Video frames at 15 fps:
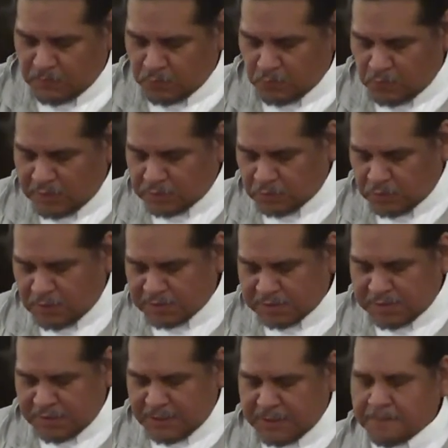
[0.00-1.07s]
Red Dress
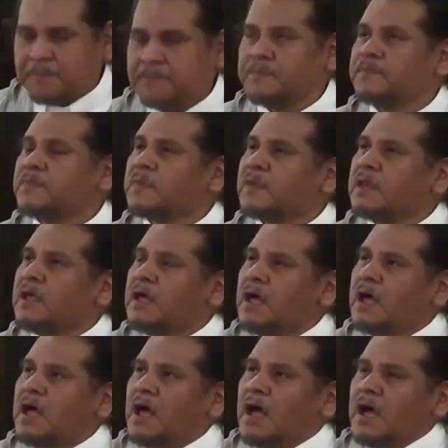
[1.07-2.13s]
Day.
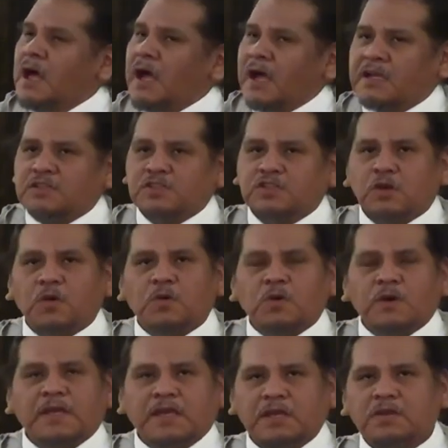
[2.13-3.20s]
And so
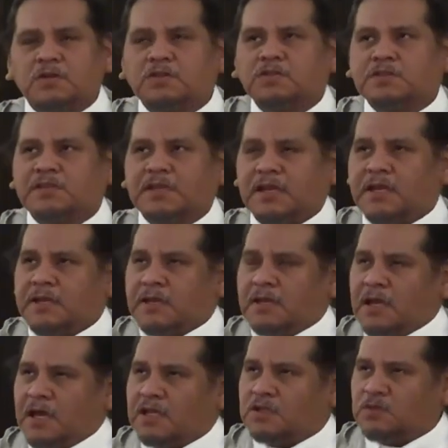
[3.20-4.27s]
here today,
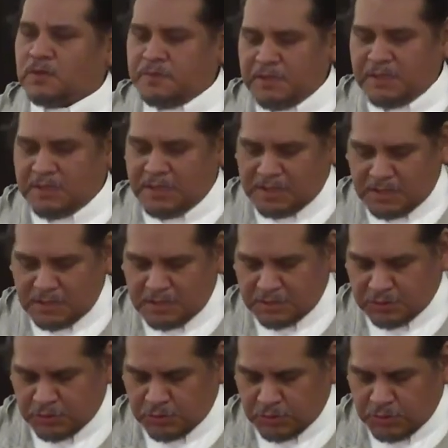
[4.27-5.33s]
as we begin
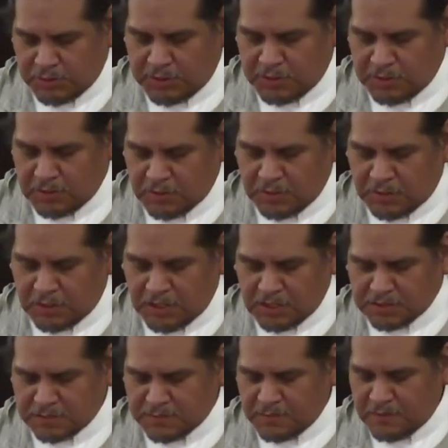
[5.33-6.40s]
this journey on the
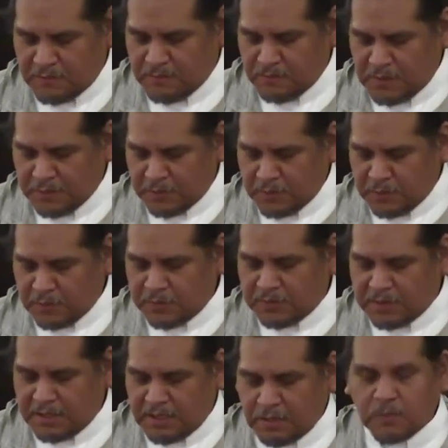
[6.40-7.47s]
cusp of Mother
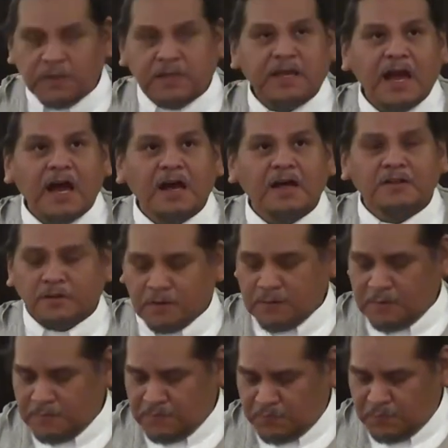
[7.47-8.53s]
Earth Day, we
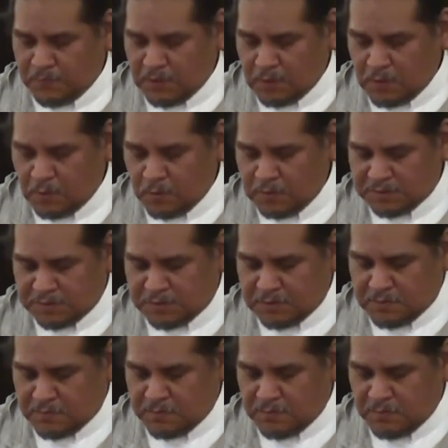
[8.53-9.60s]
gather our
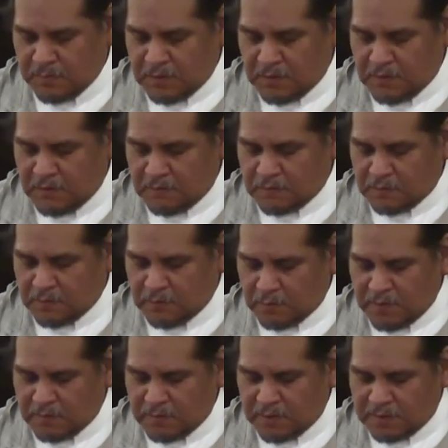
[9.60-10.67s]
wisdom from the
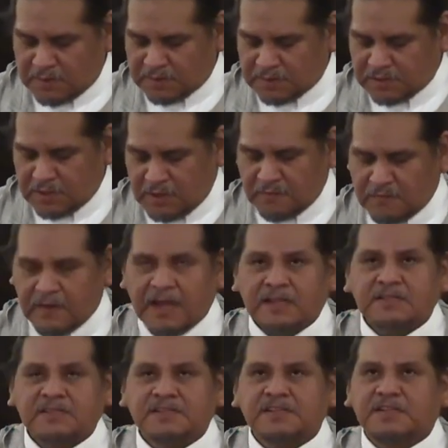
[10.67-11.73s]
remnants of
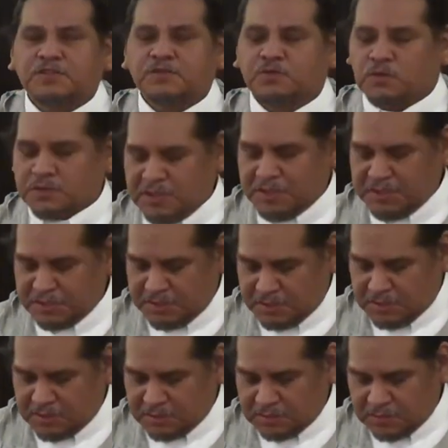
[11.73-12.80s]
ancestral
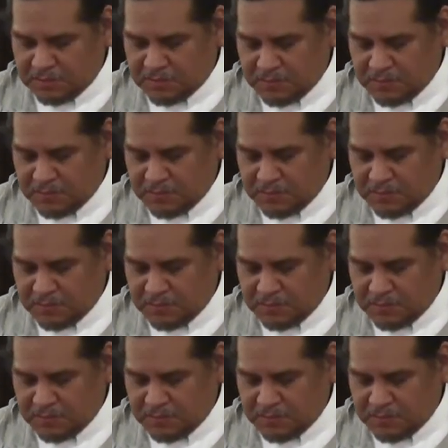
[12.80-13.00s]
teachings.